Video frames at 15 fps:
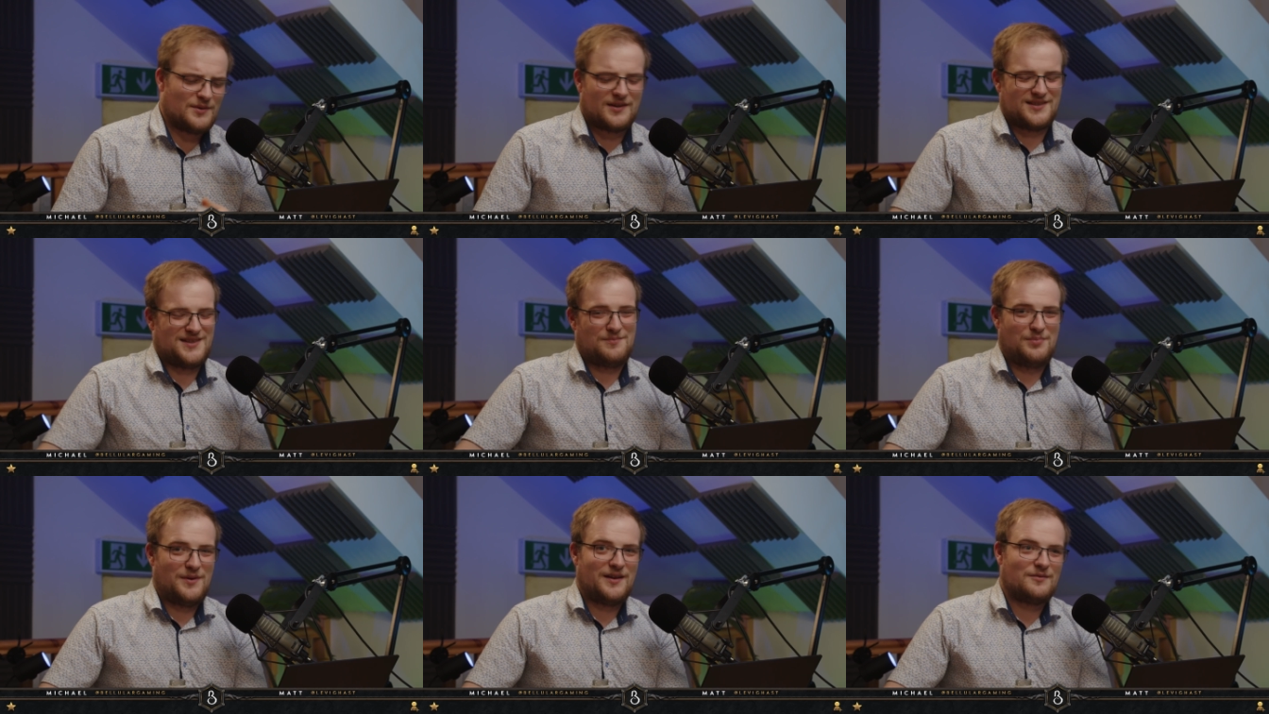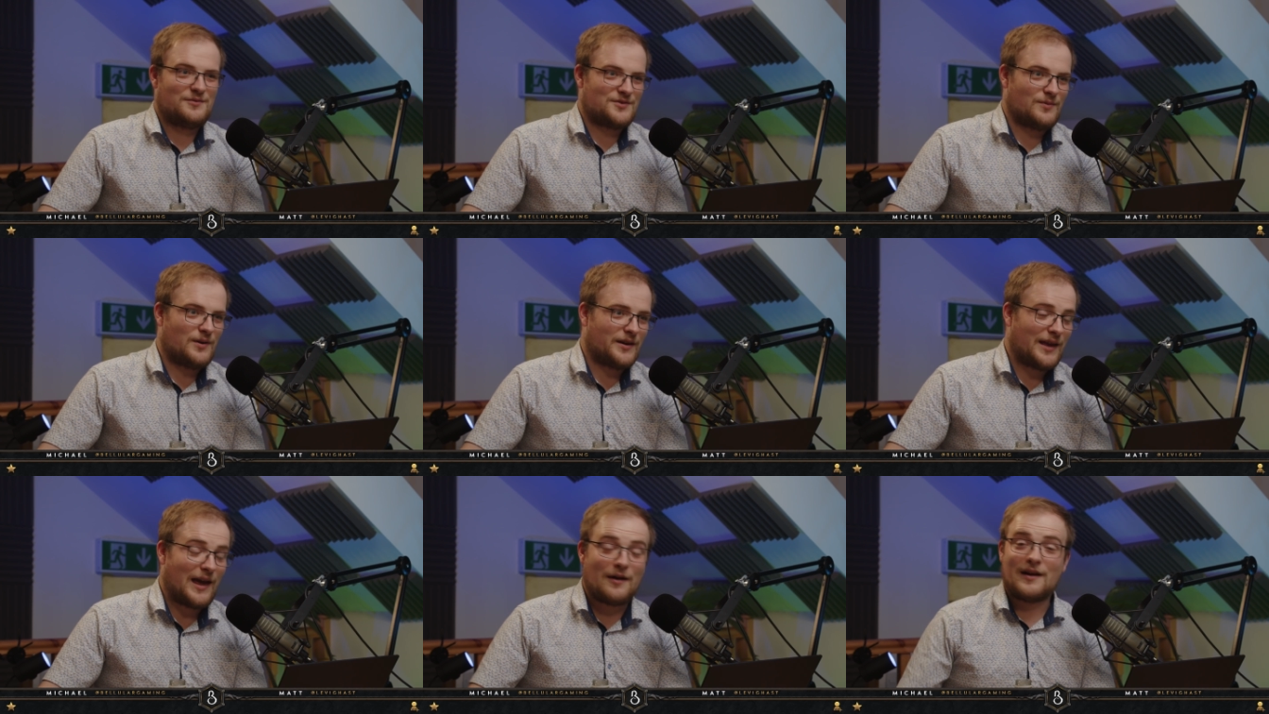because the beta was
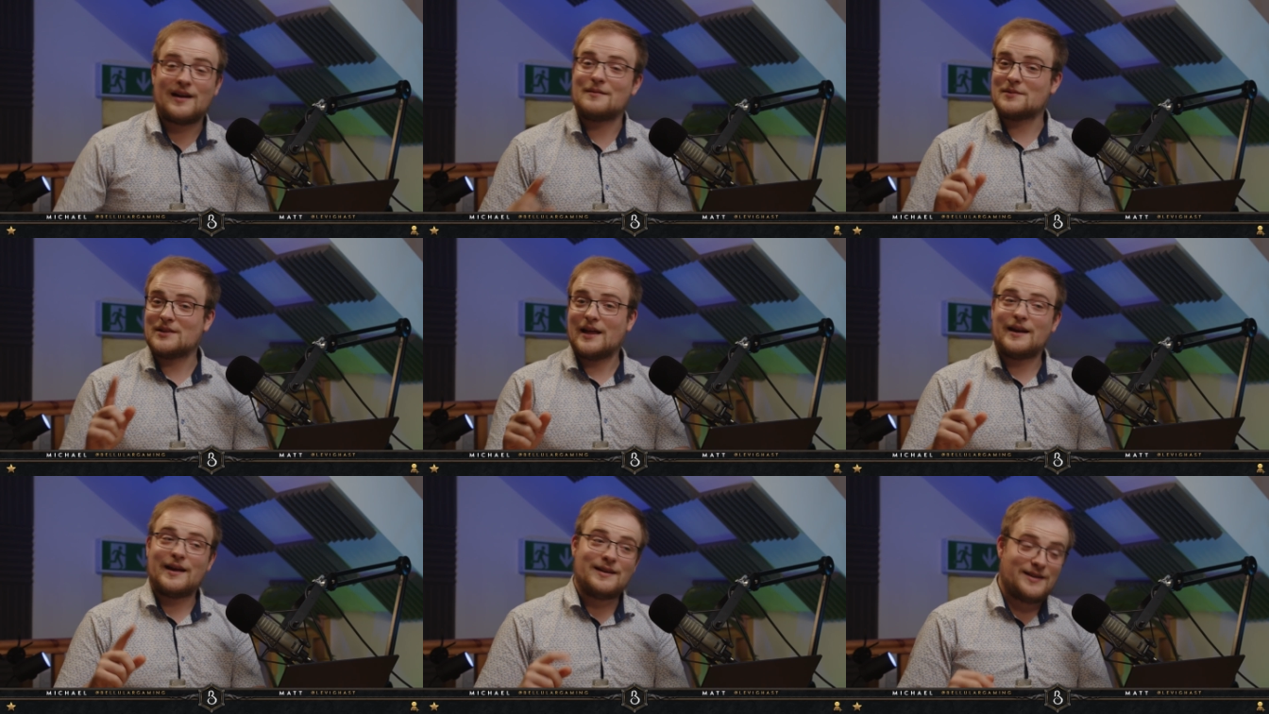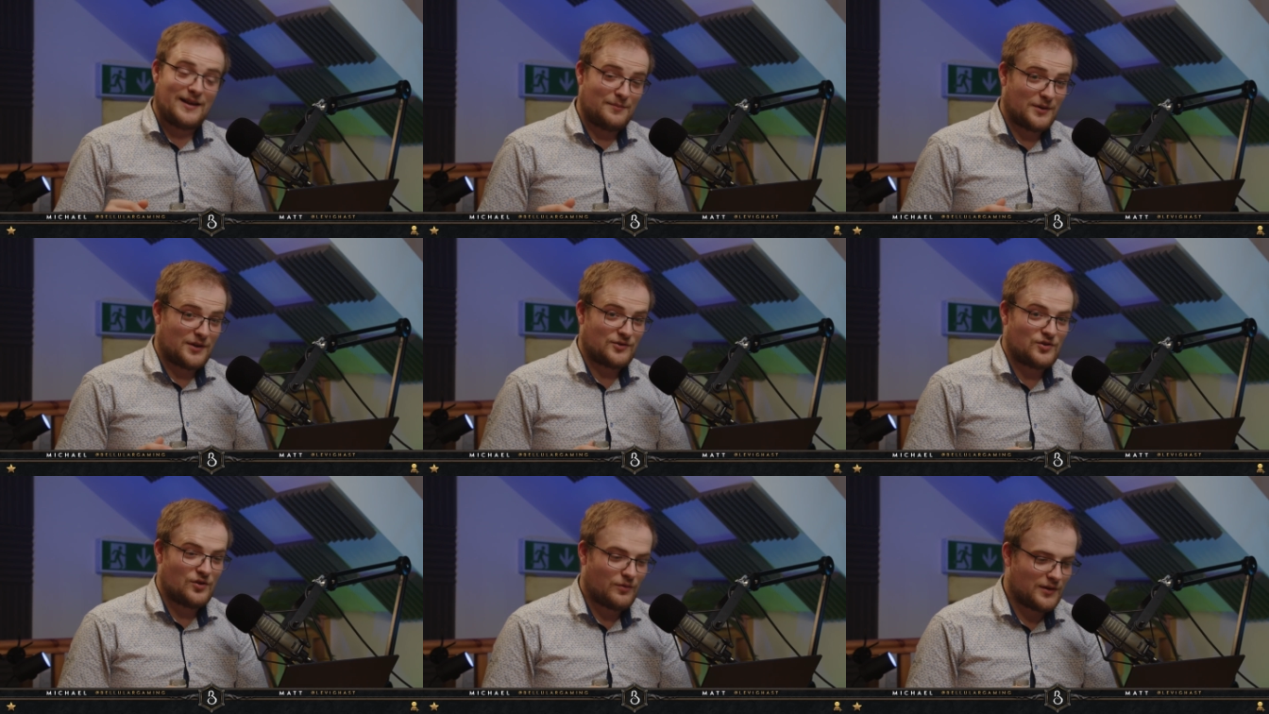running out, and I'm glad I did
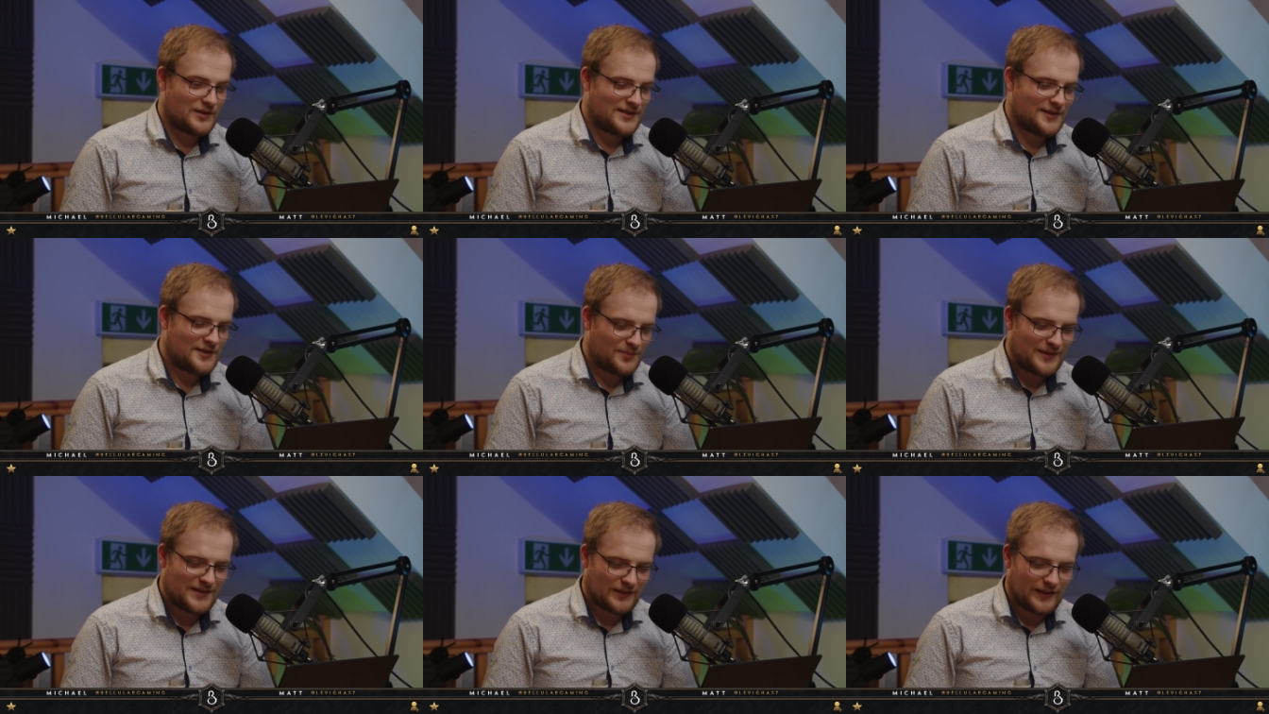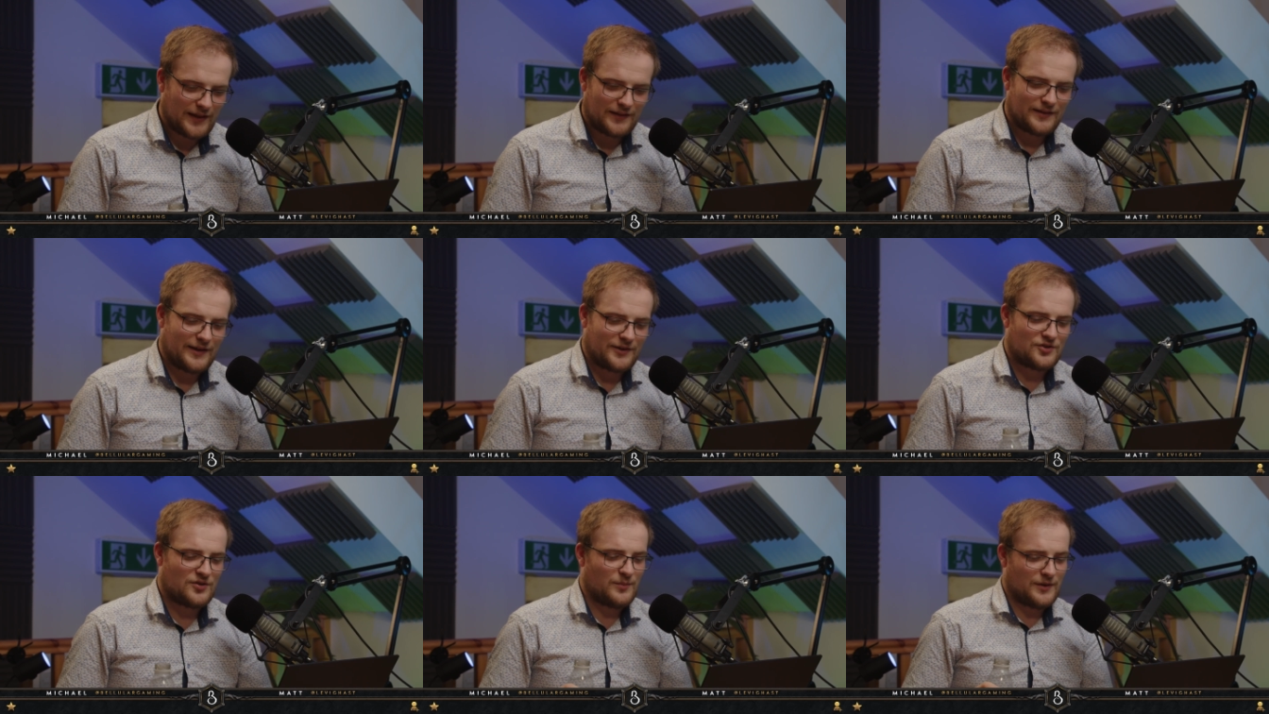because New World's since been delayed an
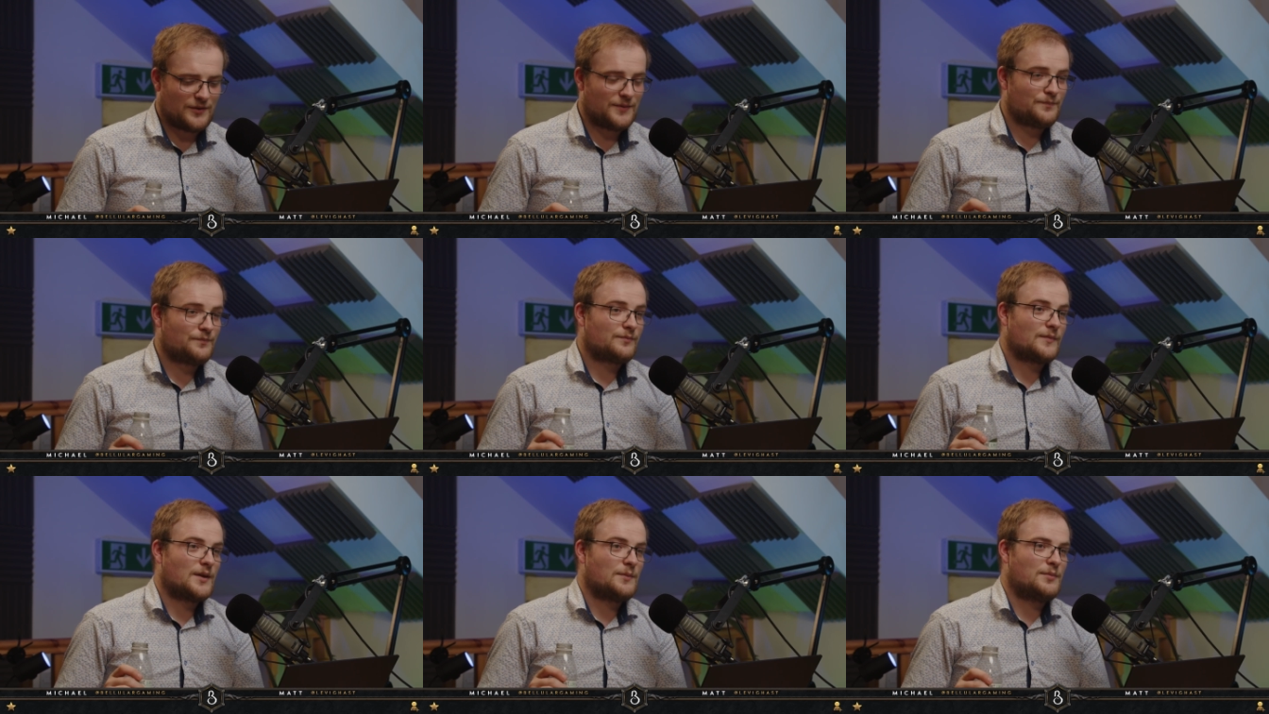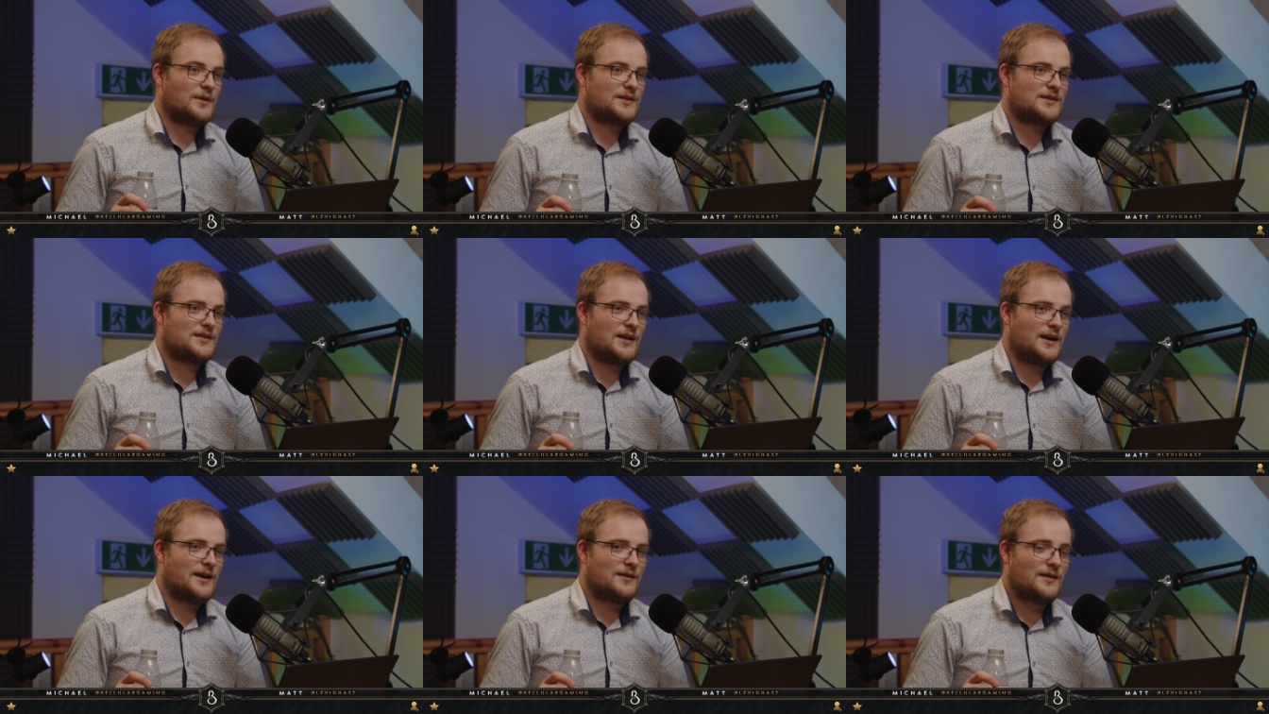extra month. But
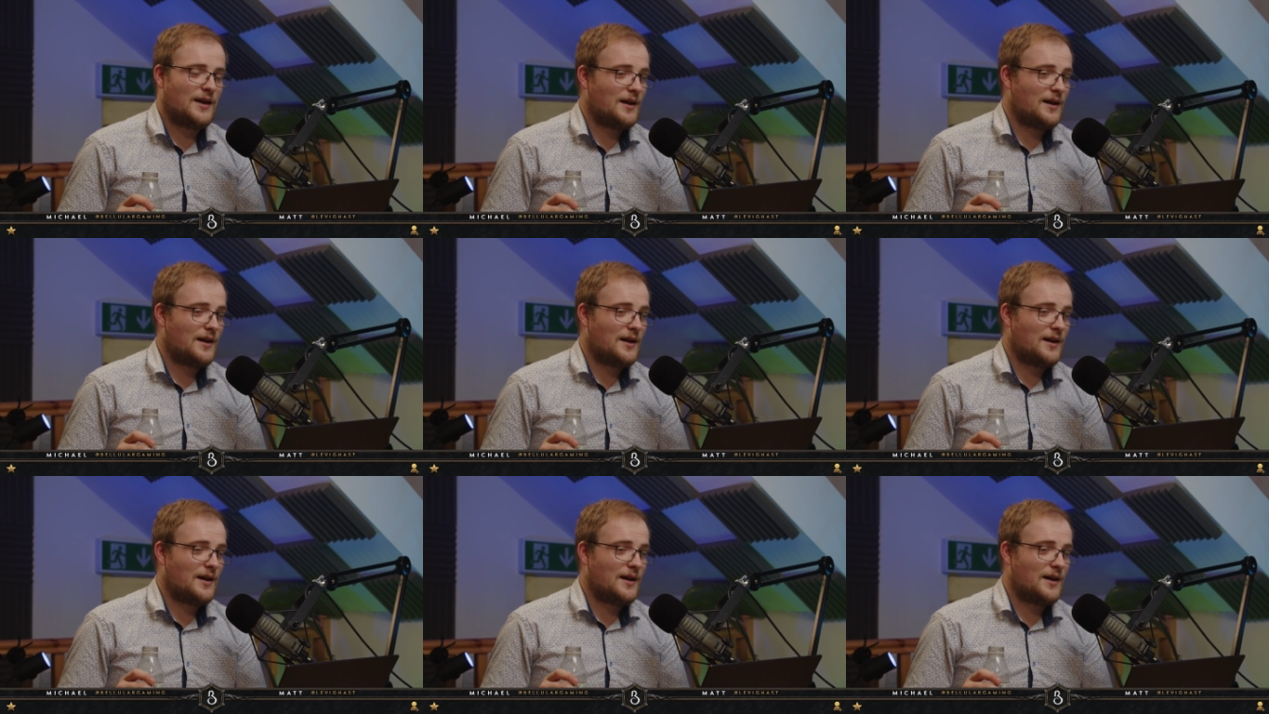uh, yep.